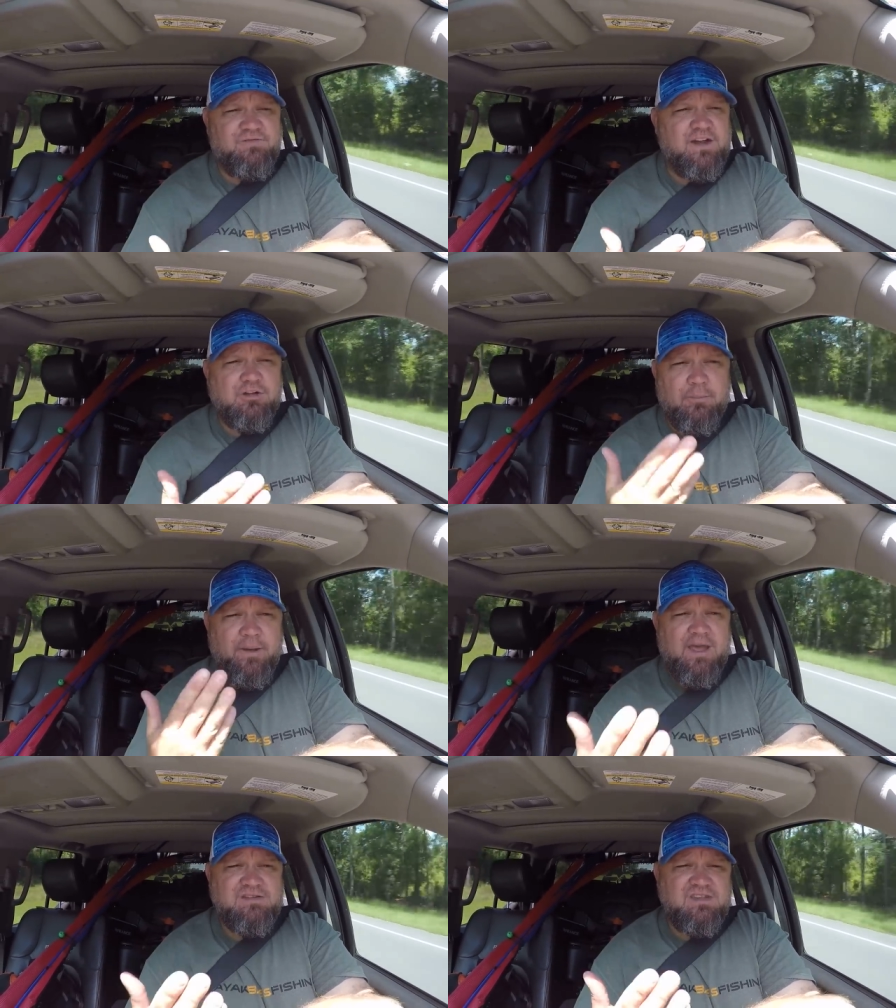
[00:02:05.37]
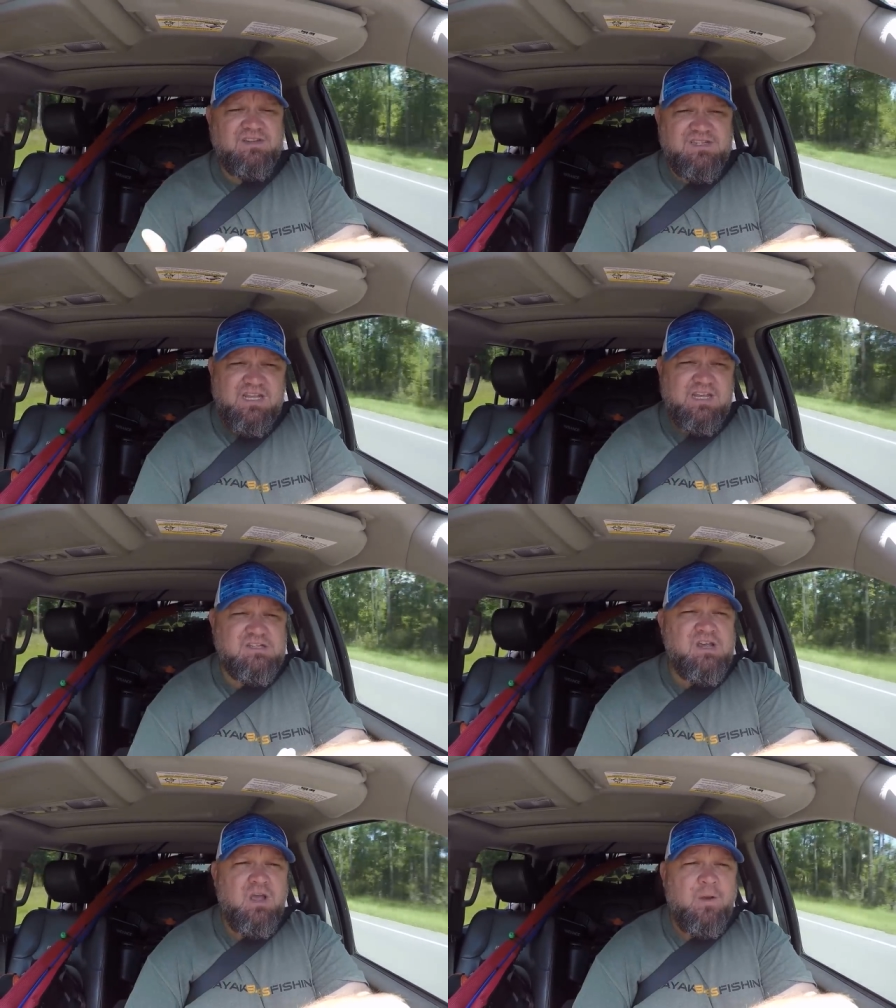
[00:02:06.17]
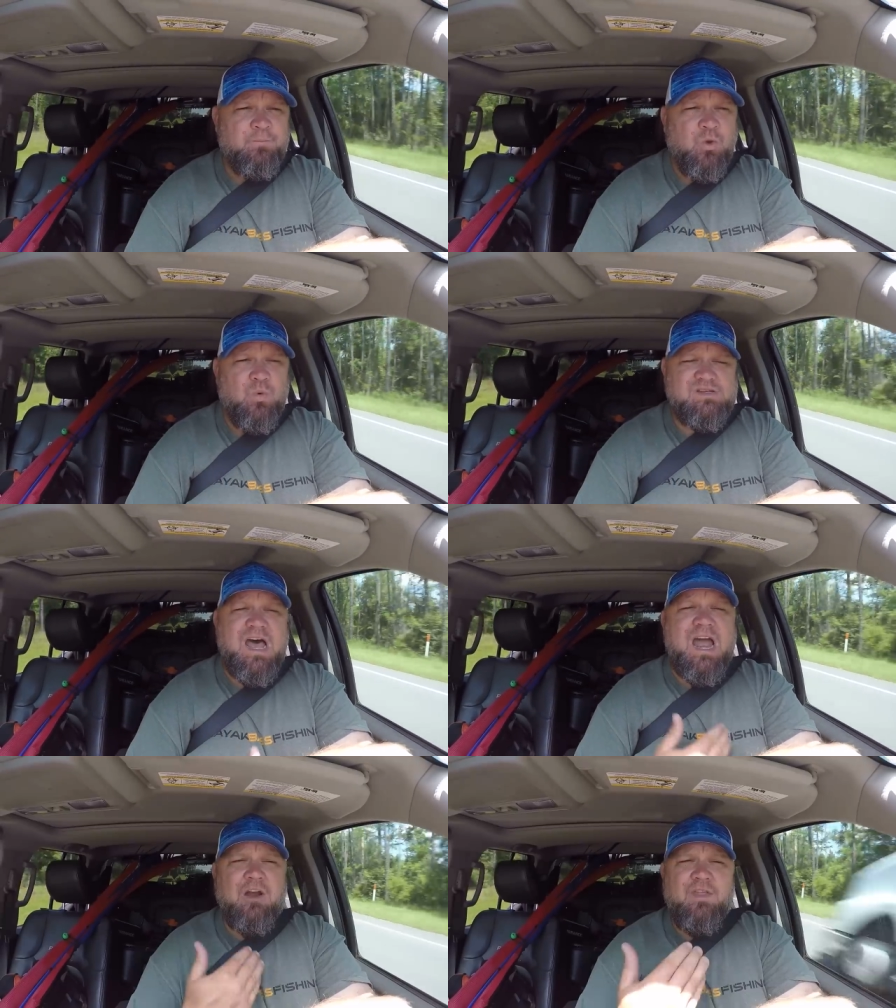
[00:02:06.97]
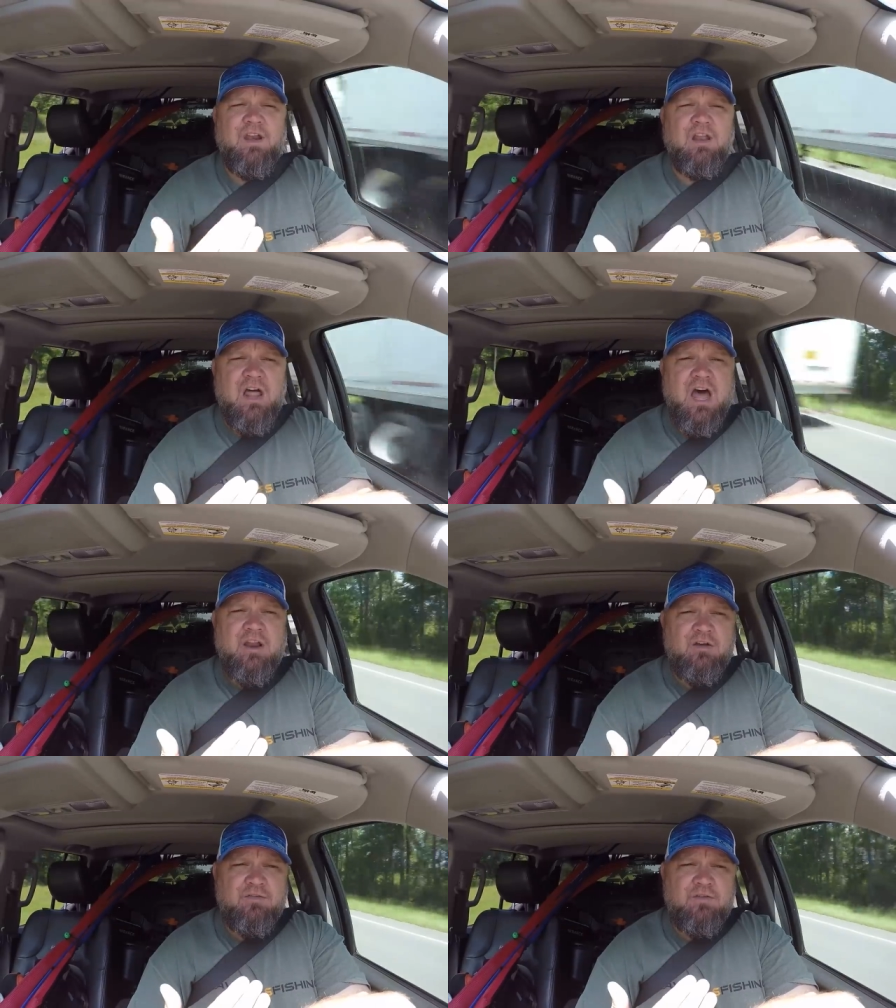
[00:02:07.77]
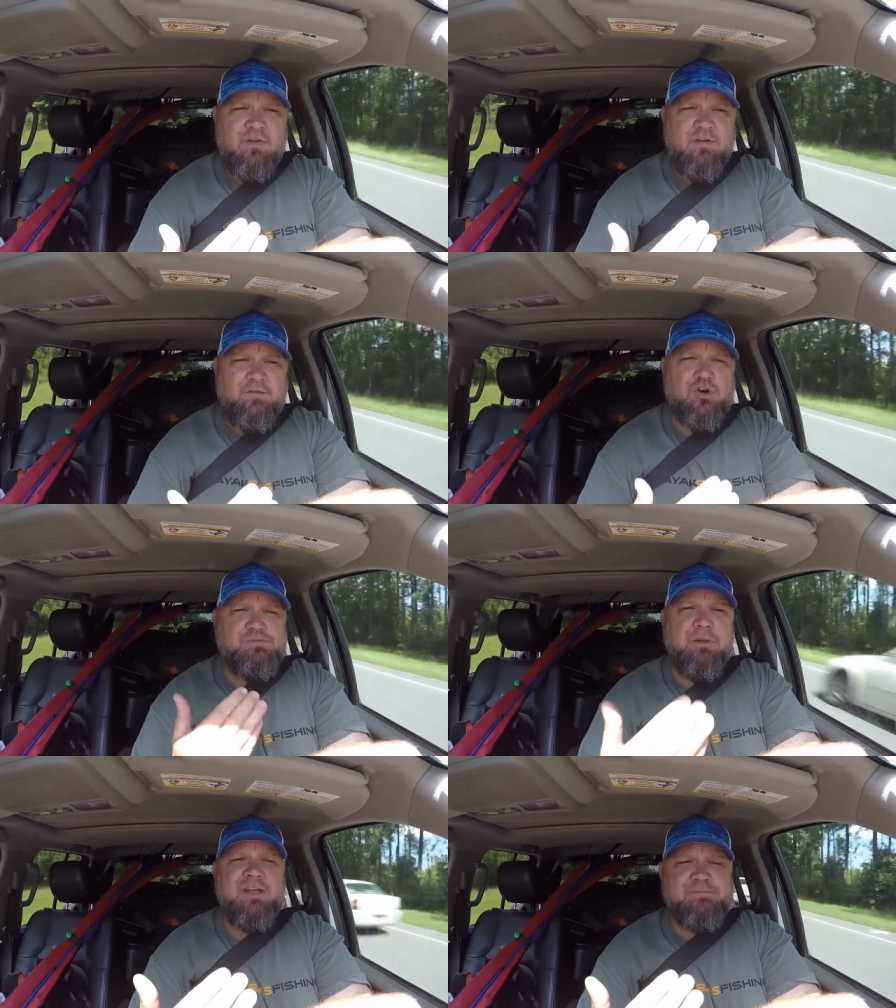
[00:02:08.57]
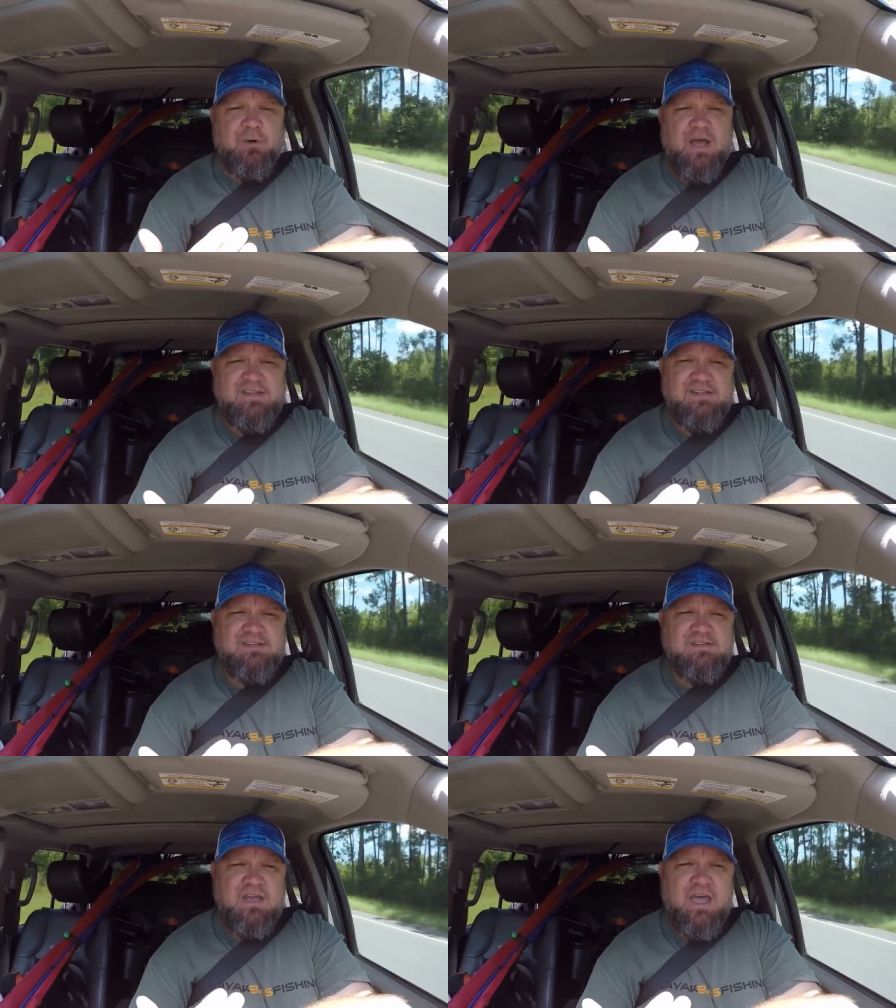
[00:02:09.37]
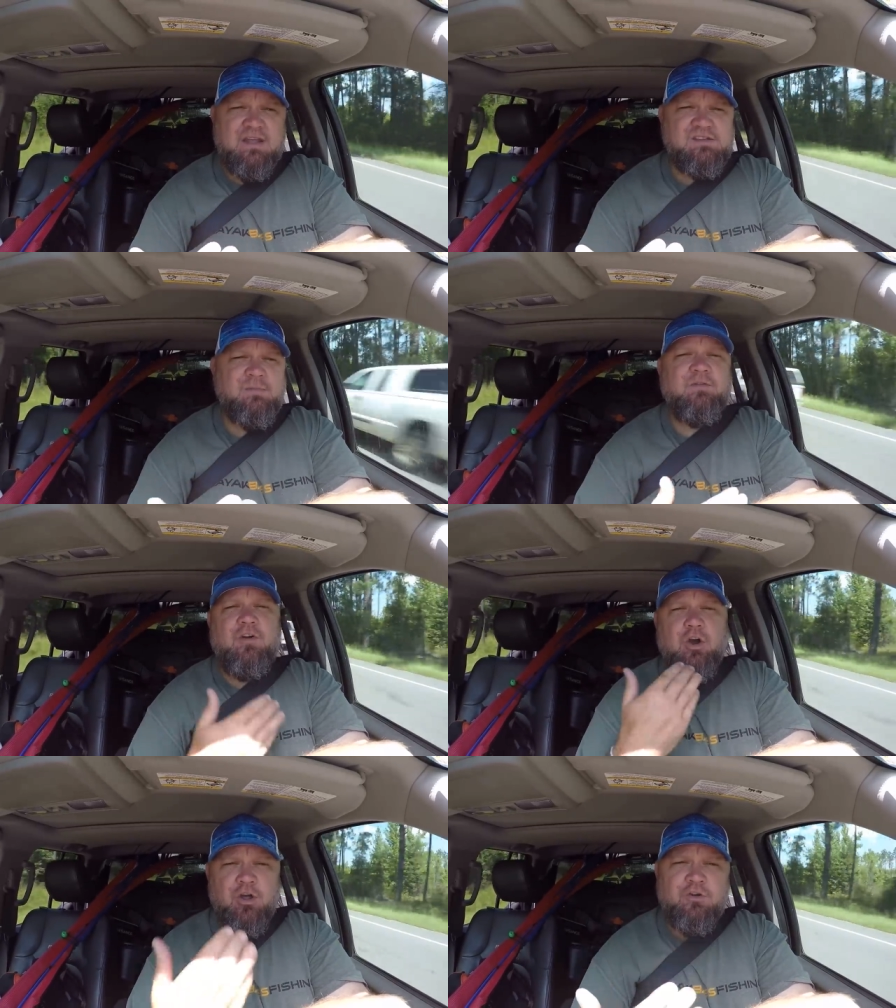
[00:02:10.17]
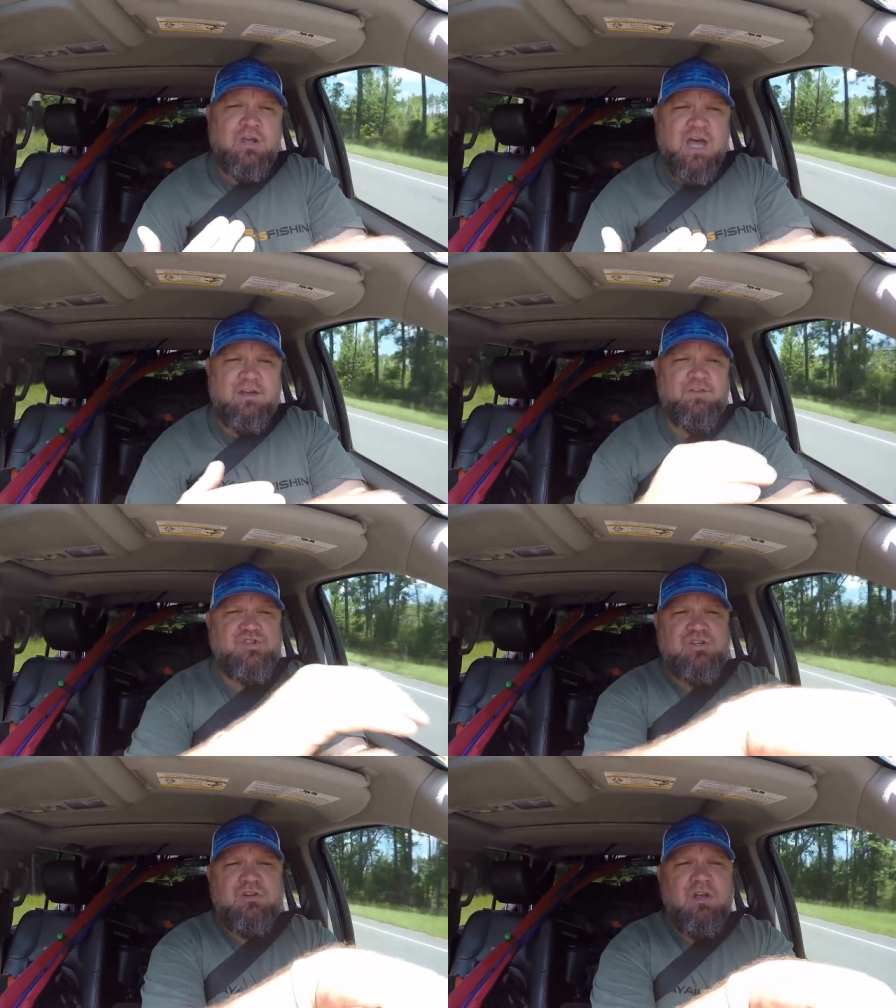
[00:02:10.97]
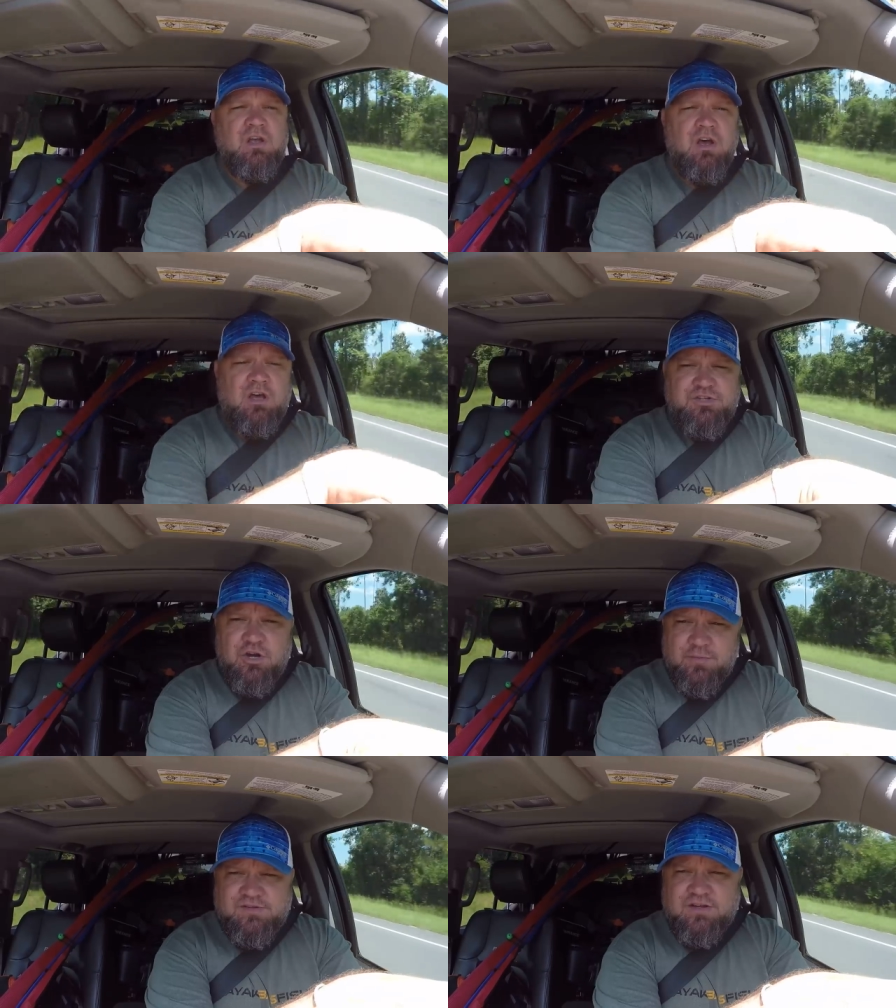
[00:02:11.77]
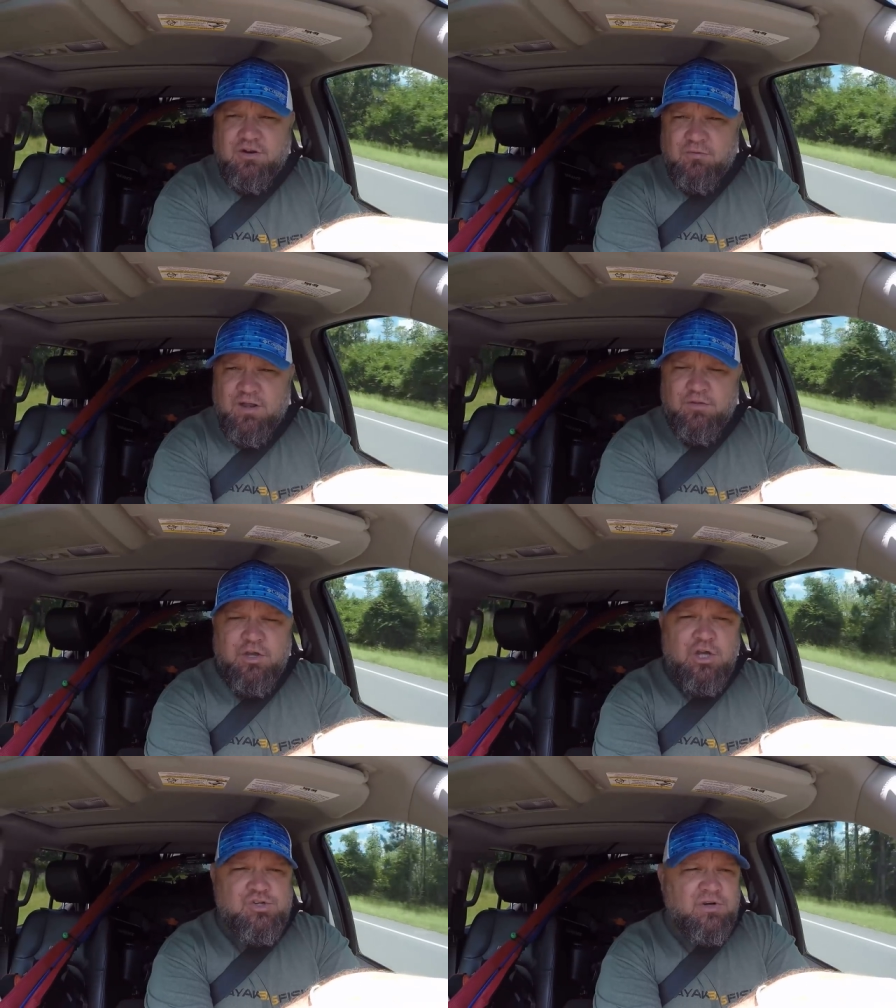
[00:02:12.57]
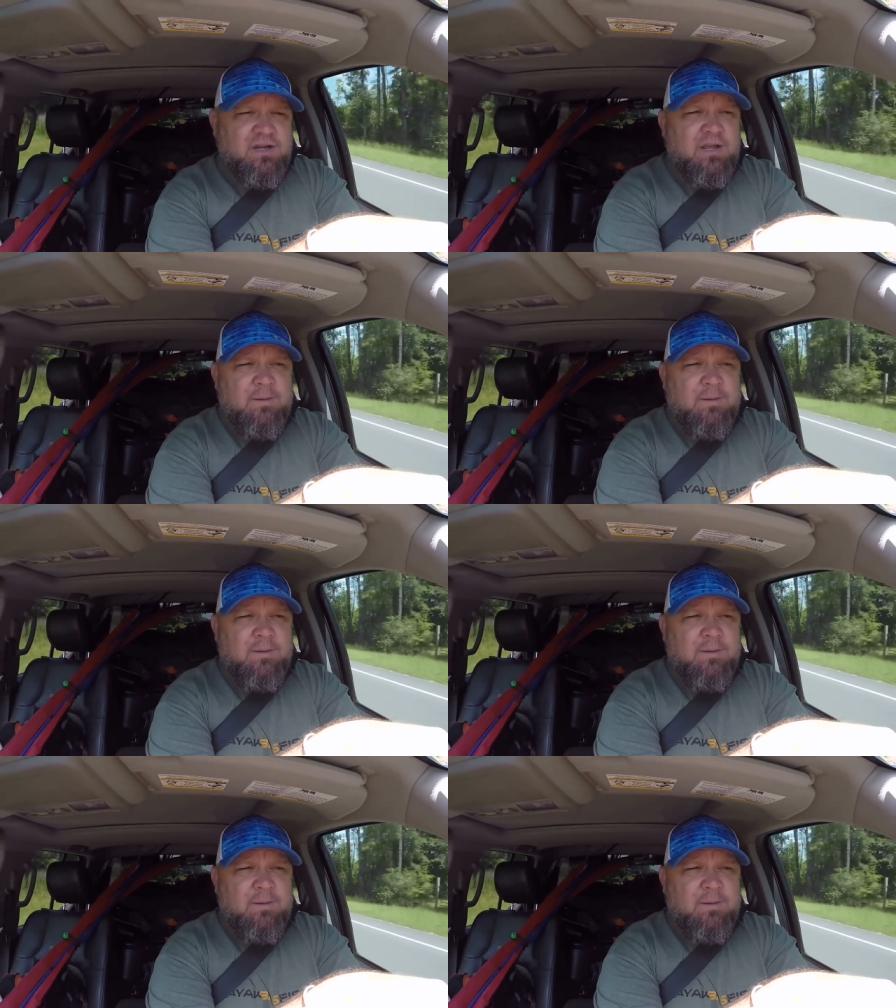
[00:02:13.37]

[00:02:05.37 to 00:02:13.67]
In fact, our payouts in the teens was higher than a lot of first place prizes at some of our other kayak fishing uh, tournaments around the country.